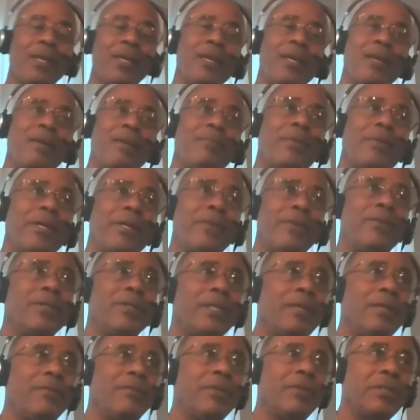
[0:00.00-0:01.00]
But
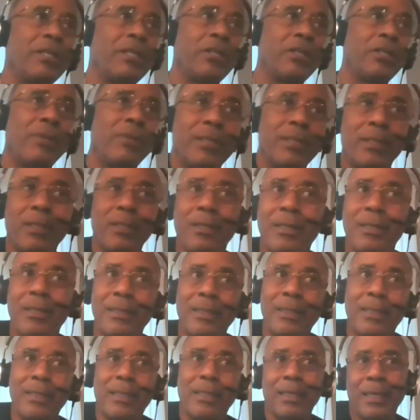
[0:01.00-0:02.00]
it was interesting
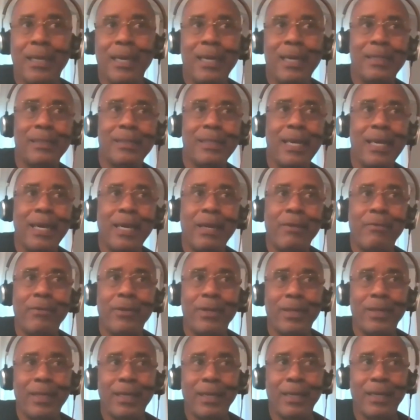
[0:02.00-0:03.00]
because the case had
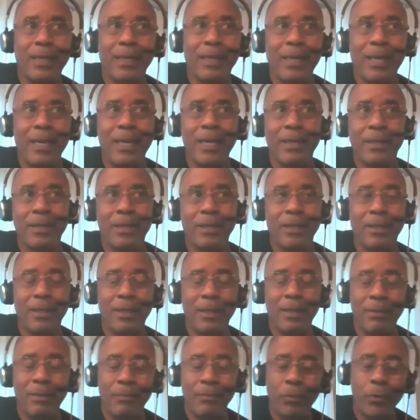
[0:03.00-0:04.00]
everything. It had
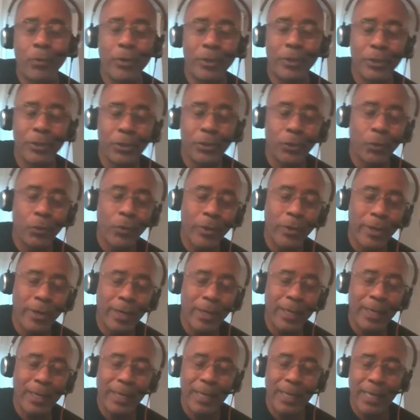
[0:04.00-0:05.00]
an important
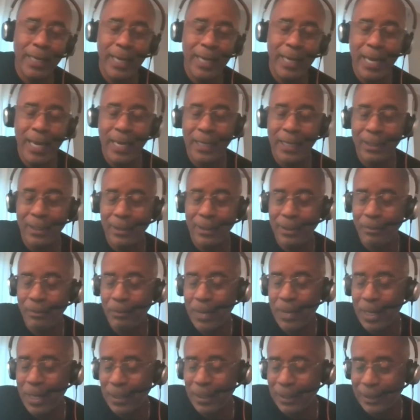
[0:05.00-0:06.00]
story. It had the
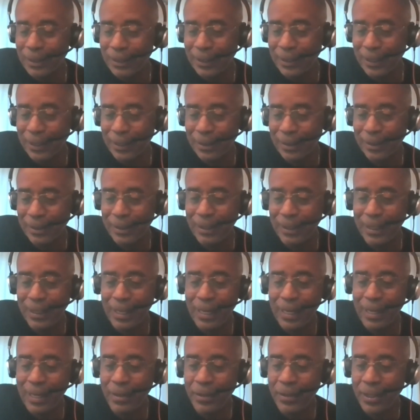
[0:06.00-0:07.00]
politics. It
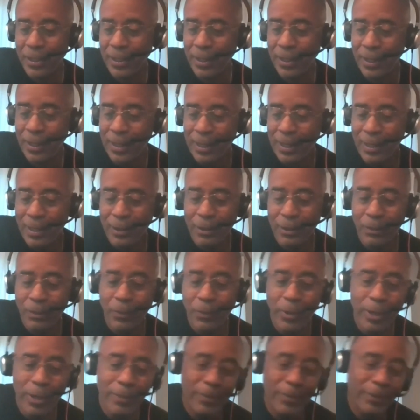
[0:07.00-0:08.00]
had the
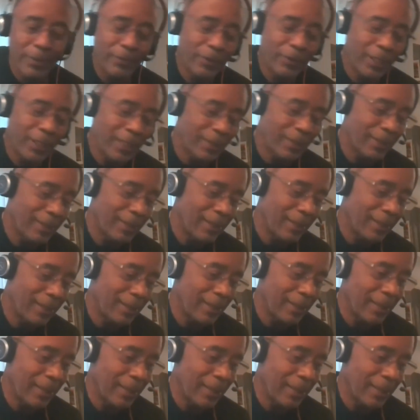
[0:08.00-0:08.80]
Department of Justice.